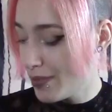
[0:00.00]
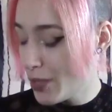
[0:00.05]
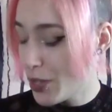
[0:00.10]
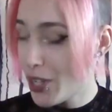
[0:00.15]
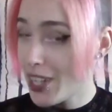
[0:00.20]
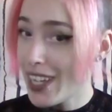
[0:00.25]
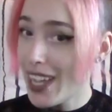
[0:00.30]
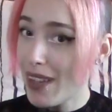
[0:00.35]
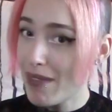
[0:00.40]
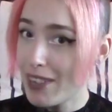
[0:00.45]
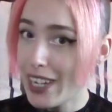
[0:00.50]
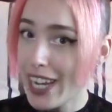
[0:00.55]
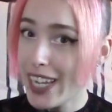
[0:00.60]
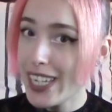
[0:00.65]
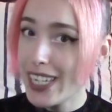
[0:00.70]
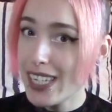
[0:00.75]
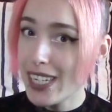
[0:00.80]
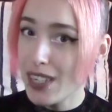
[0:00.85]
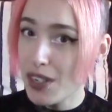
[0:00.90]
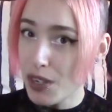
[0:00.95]
Or you can have an
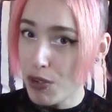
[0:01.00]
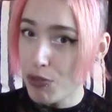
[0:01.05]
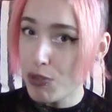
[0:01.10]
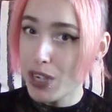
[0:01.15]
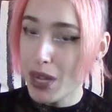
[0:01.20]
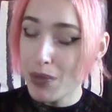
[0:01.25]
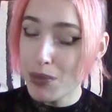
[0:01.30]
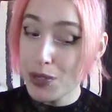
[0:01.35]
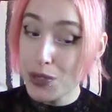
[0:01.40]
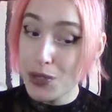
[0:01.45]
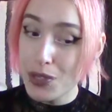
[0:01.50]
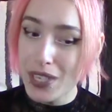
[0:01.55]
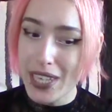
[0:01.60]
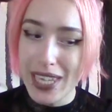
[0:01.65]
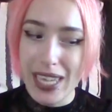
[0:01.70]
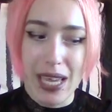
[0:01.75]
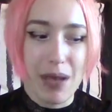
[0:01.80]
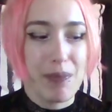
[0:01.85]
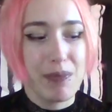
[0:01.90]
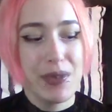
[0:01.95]
idea of what I'm
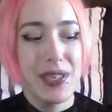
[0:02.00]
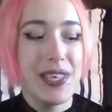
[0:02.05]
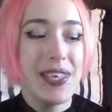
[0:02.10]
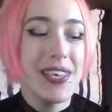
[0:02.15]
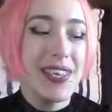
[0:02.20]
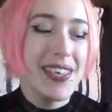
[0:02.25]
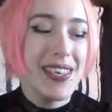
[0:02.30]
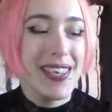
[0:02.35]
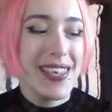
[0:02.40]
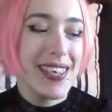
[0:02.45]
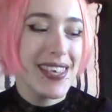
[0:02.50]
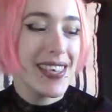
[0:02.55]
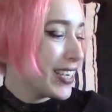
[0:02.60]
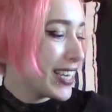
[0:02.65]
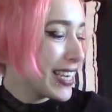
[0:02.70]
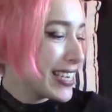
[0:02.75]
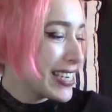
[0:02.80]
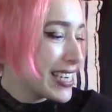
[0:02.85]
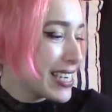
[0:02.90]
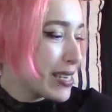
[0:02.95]
cooking up. You
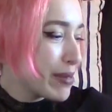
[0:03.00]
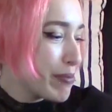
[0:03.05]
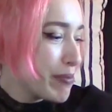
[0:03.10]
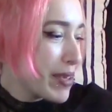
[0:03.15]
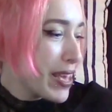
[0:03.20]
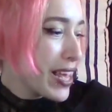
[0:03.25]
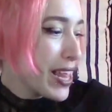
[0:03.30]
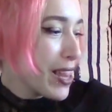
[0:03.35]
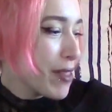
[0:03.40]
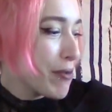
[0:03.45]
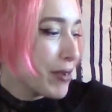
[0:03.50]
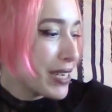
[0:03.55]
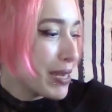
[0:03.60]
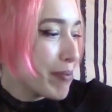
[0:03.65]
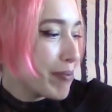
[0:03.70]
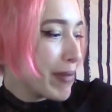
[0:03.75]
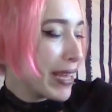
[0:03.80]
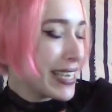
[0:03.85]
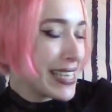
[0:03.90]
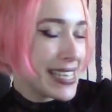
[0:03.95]
can smell what the
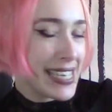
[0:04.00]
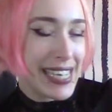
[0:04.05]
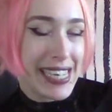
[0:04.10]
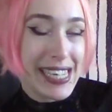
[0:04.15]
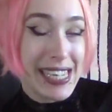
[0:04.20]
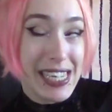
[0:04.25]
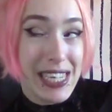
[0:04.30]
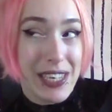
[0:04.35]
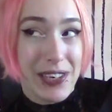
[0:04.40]
Metzli is